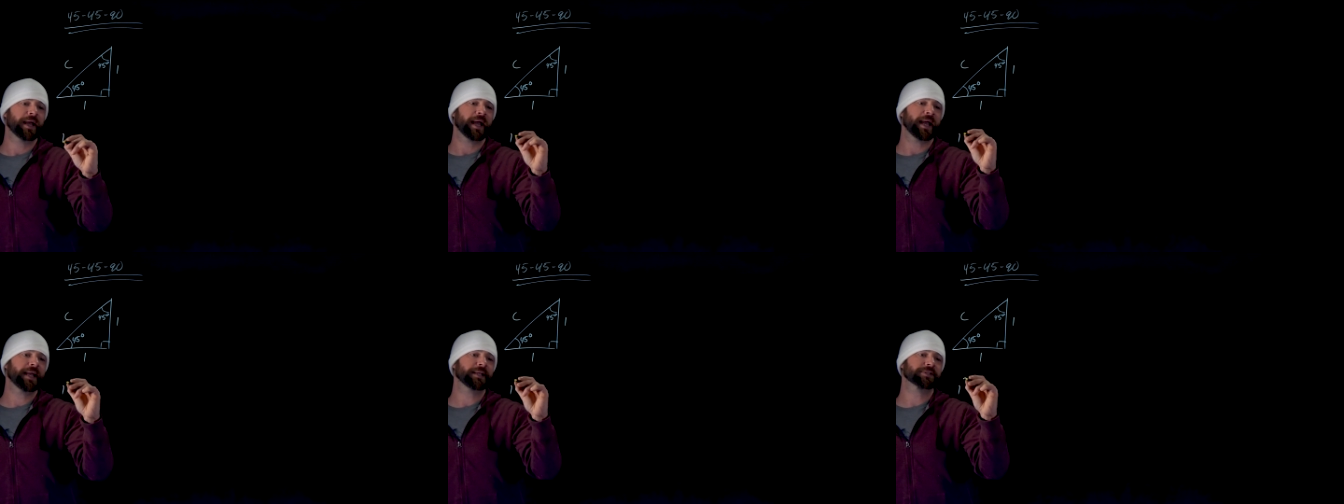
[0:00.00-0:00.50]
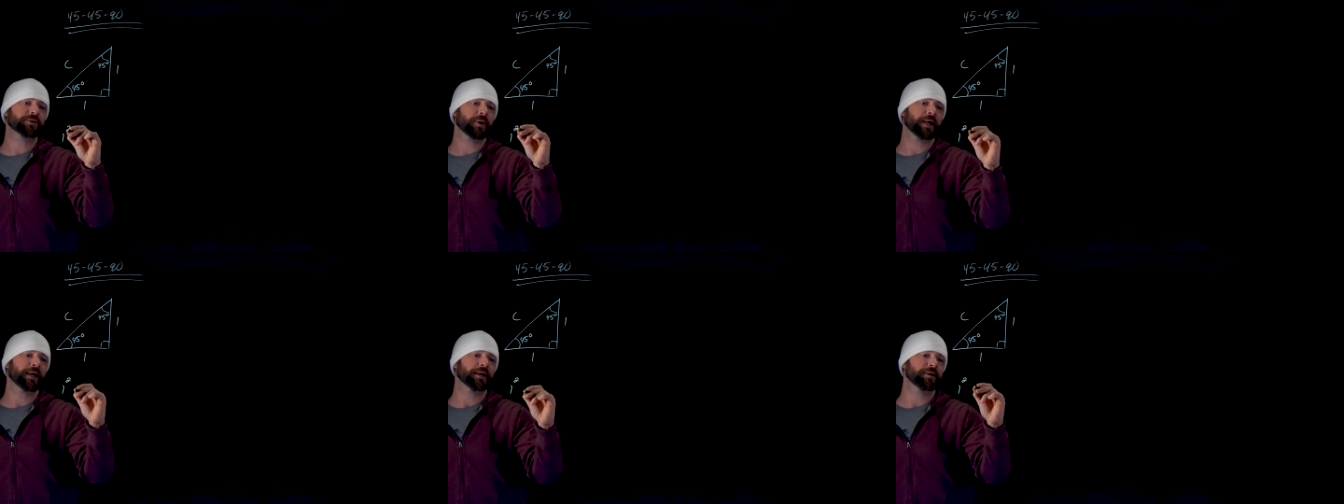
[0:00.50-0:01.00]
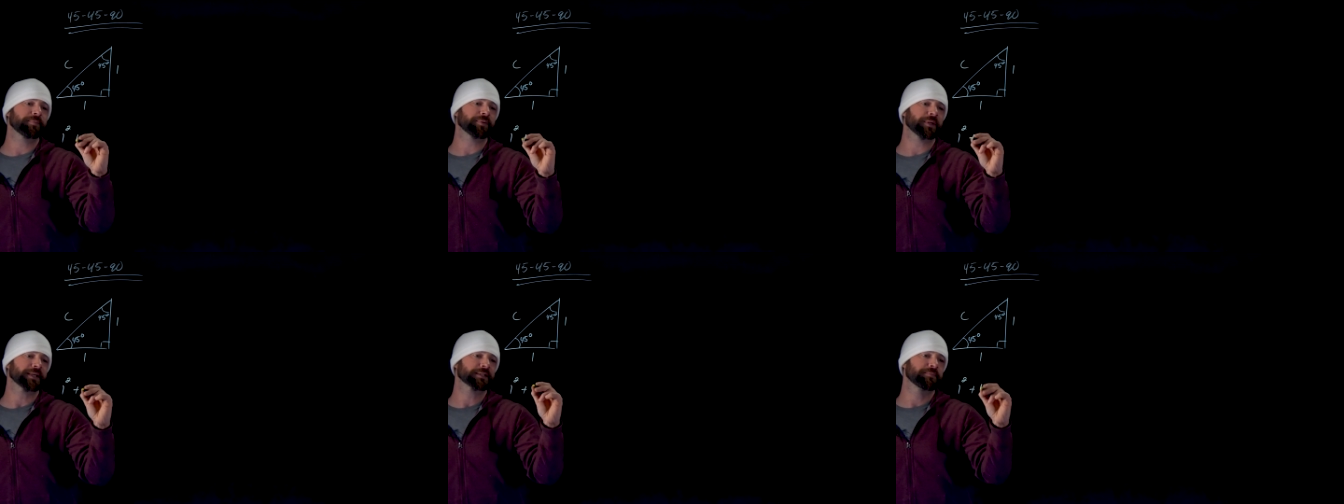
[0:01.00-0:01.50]
a squared
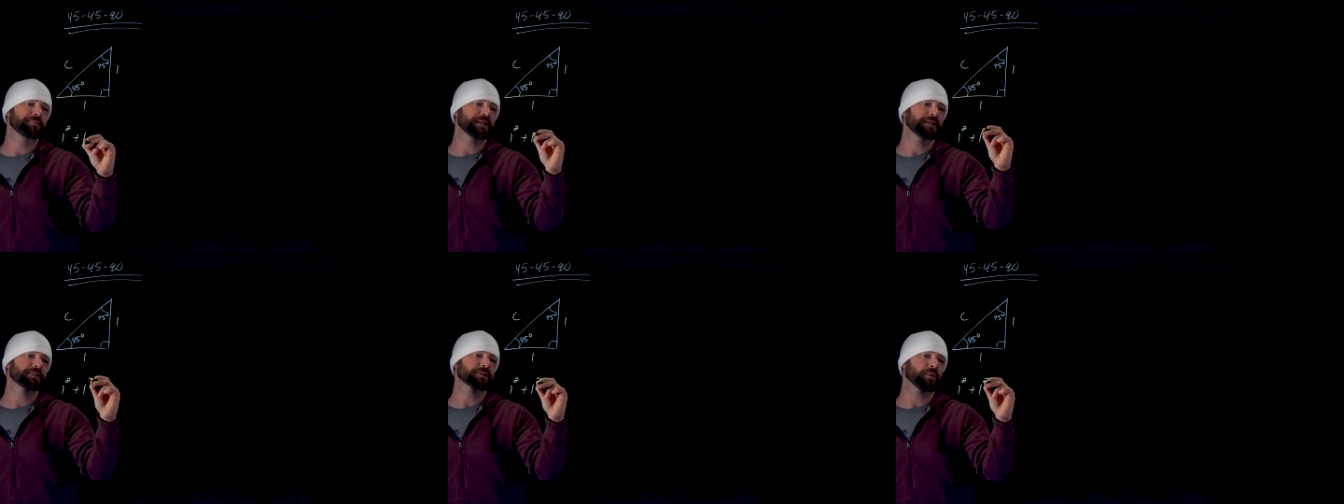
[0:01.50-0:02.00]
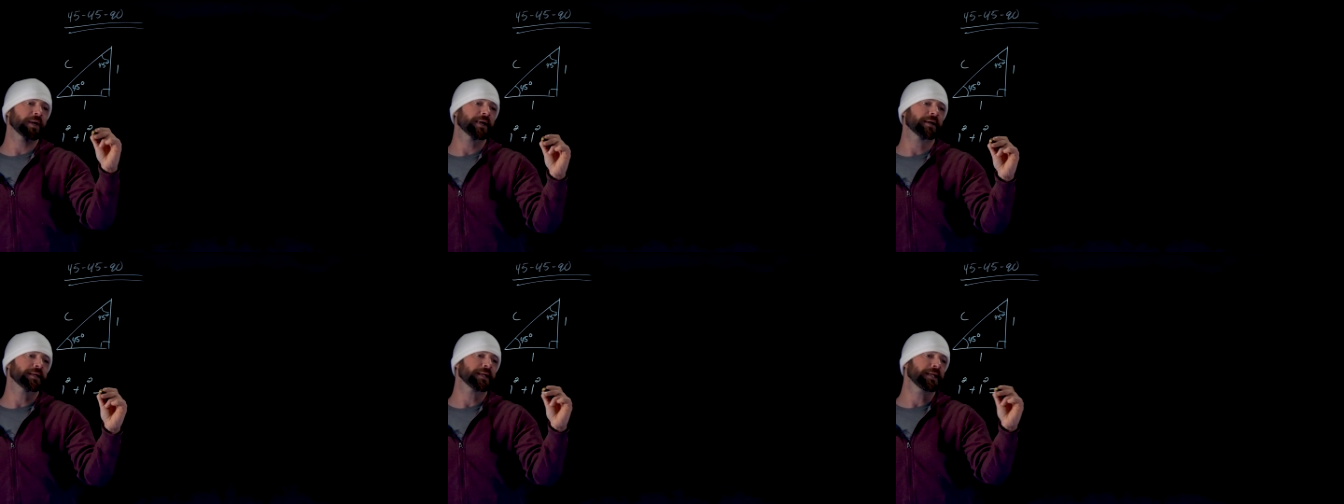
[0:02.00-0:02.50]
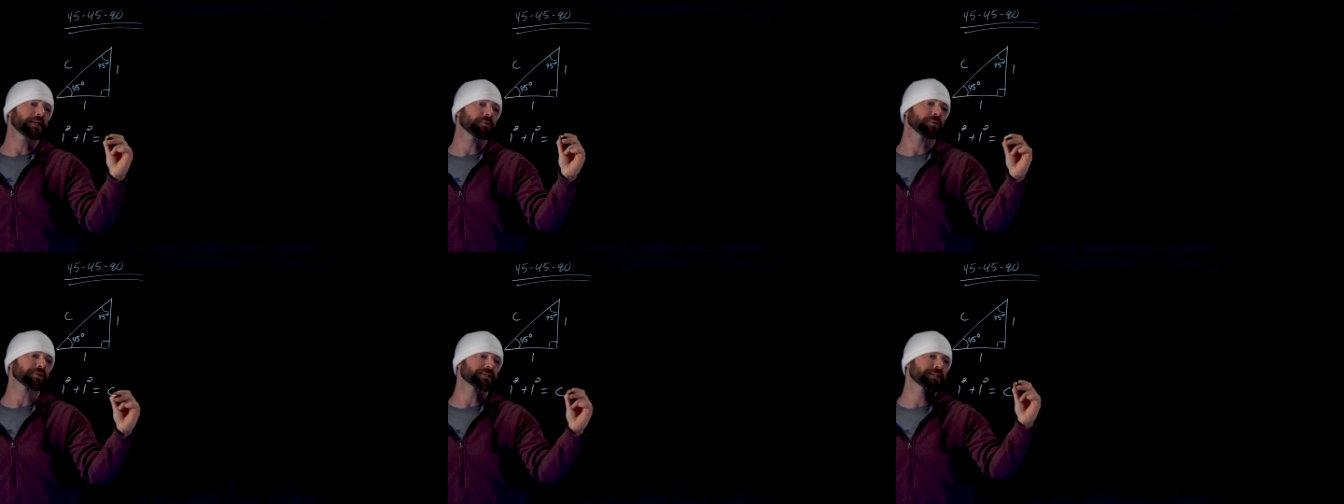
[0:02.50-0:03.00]
plus b squared
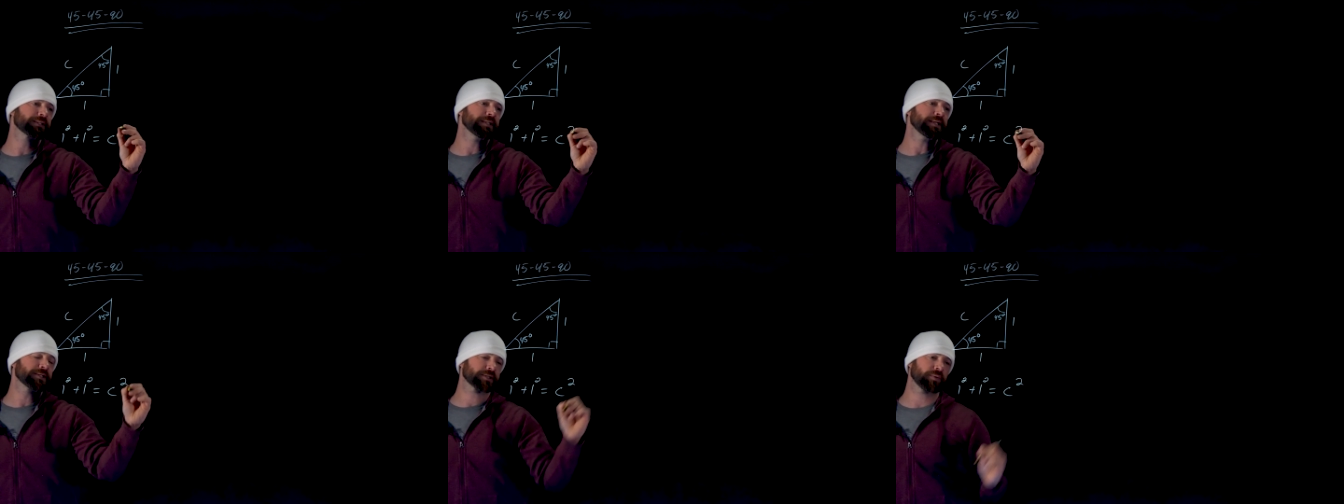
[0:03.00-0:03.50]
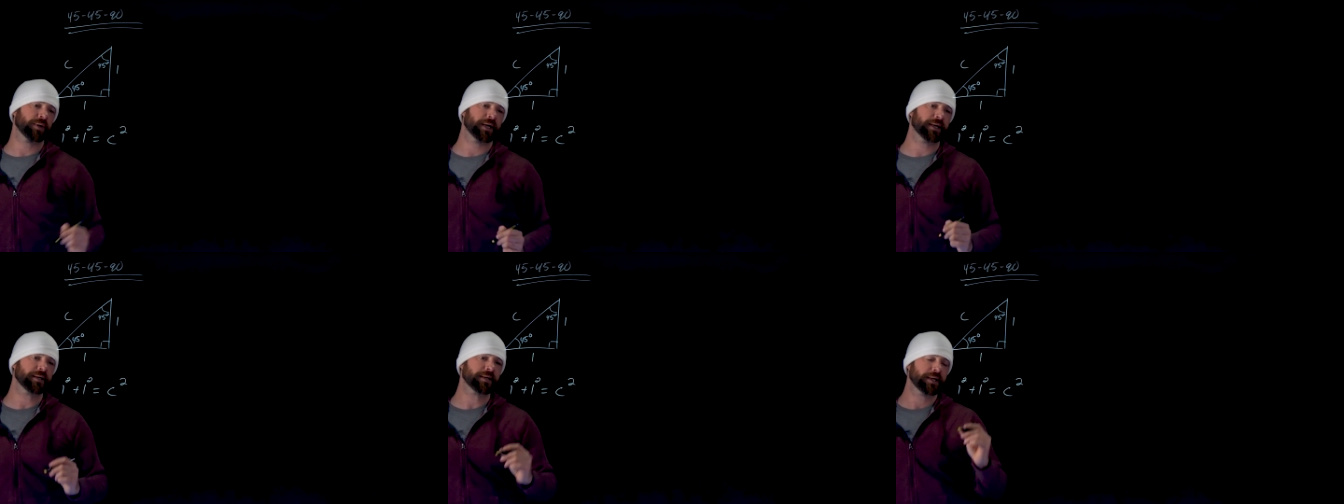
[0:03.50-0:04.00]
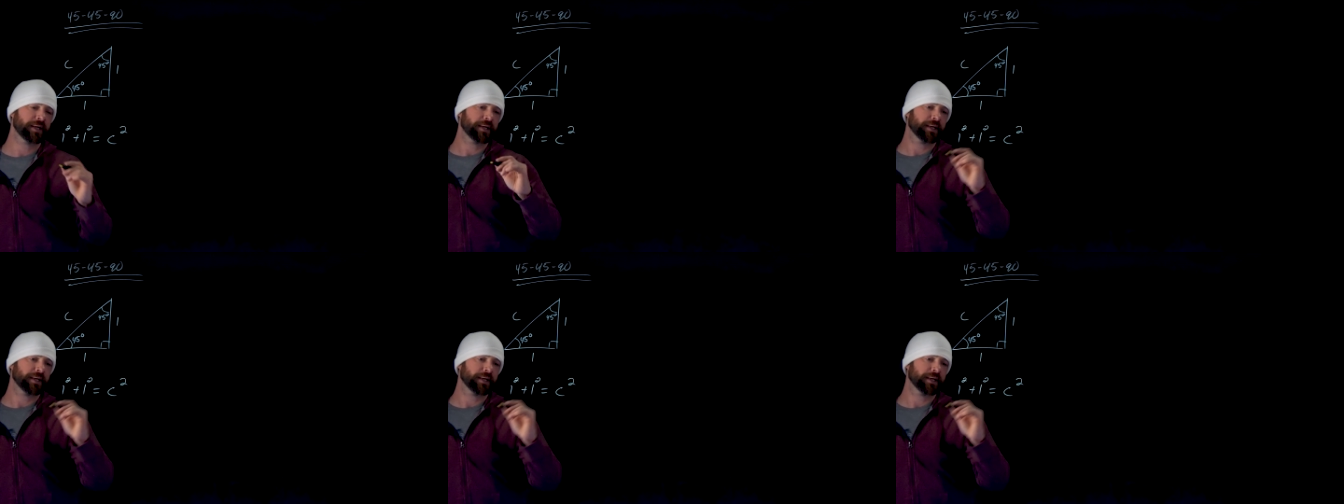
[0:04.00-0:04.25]
equals c squared.